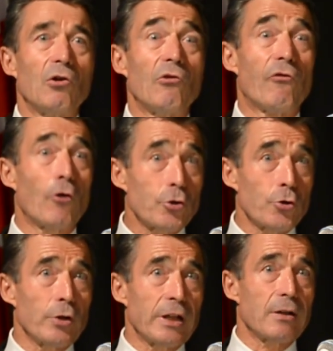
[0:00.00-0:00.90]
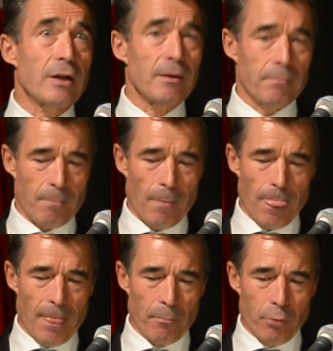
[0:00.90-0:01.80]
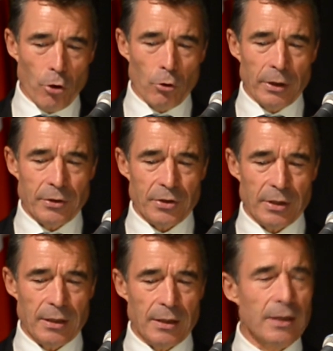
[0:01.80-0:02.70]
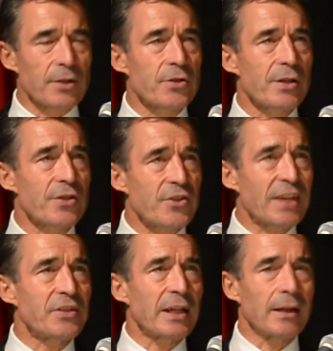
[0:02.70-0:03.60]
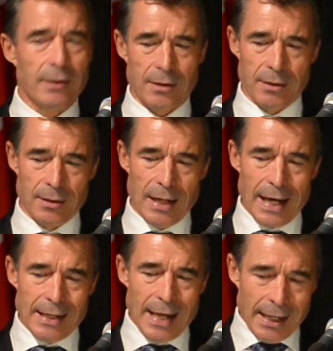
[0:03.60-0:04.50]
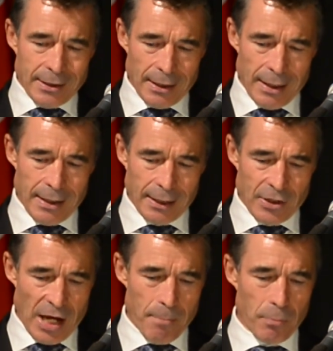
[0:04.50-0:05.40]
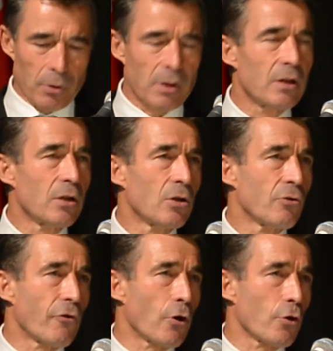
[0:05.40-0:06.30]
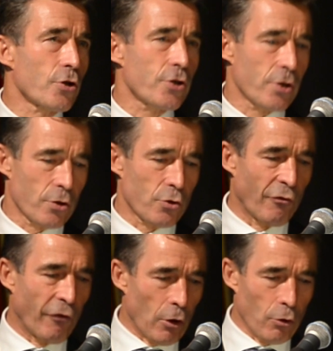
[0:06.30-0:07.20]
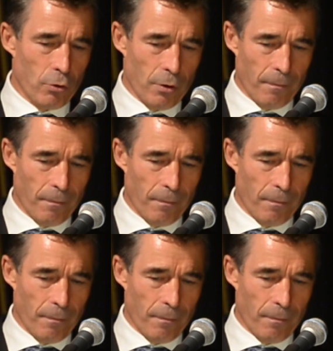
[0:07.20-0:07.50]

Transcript: Fortunately, Poland is setting an excellent example for us to follow.